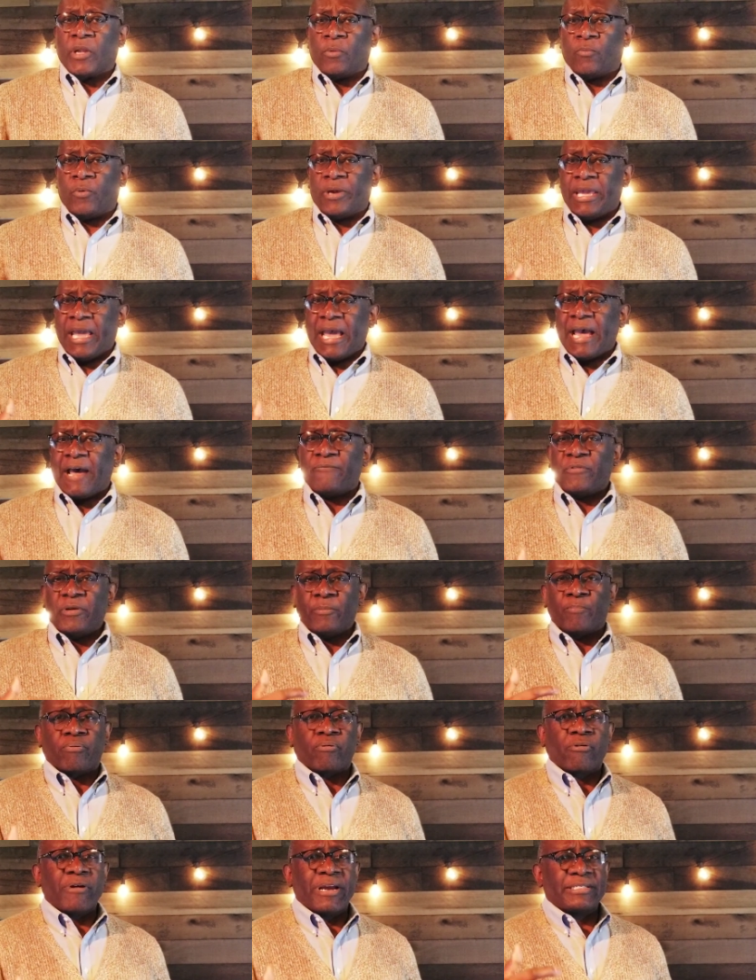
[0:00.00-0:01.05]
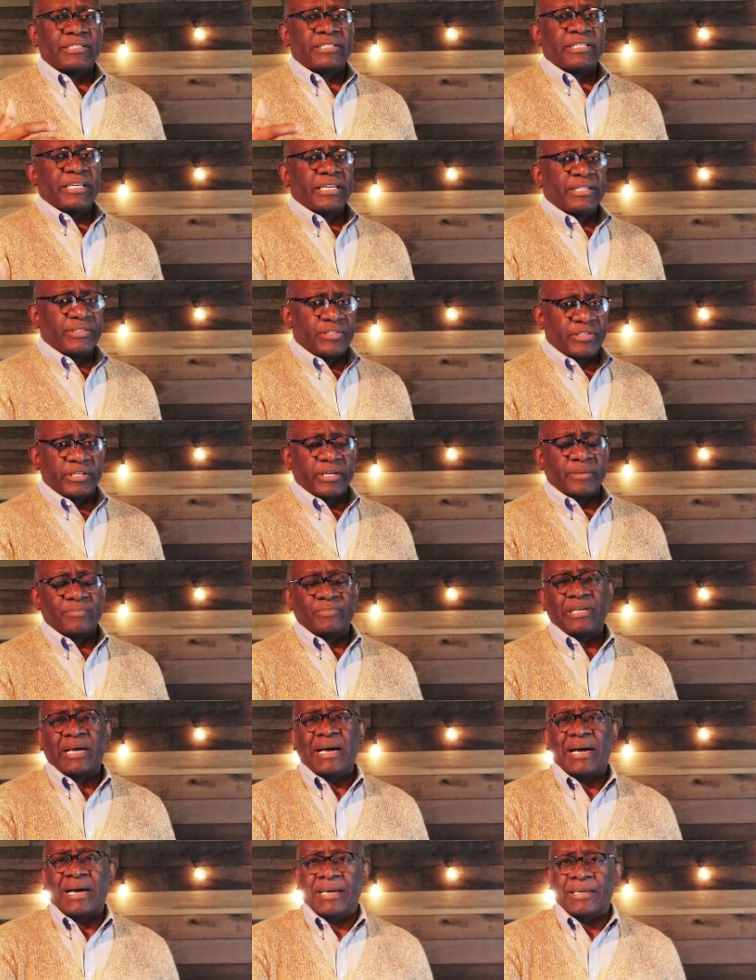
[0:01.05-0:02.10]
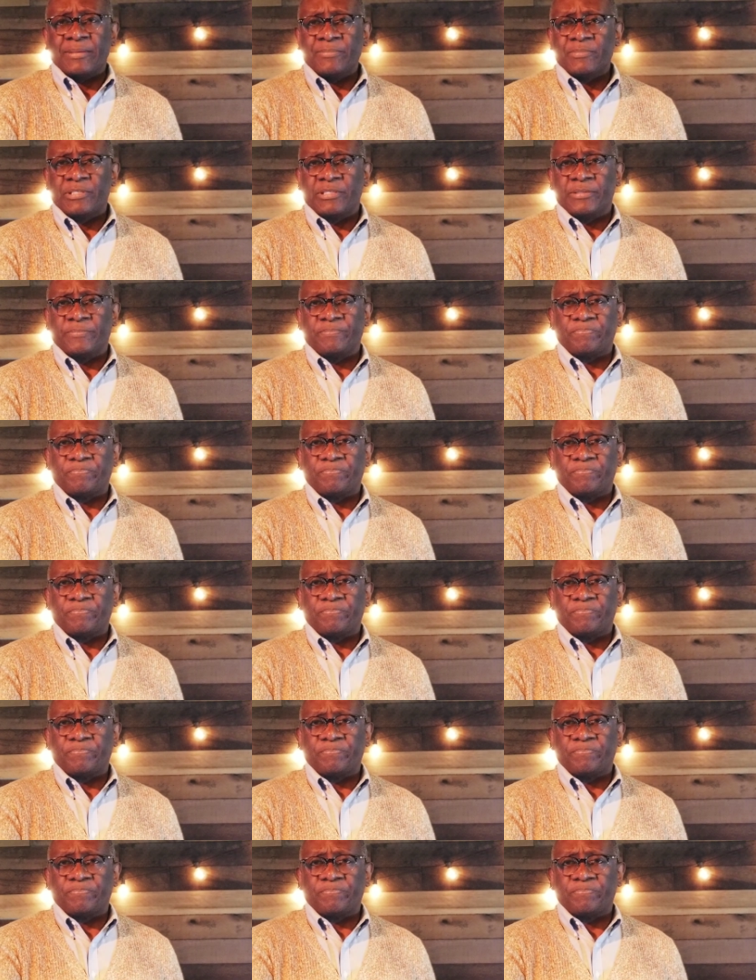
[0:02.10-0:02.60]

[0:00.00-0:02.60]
we have to press in sometimes.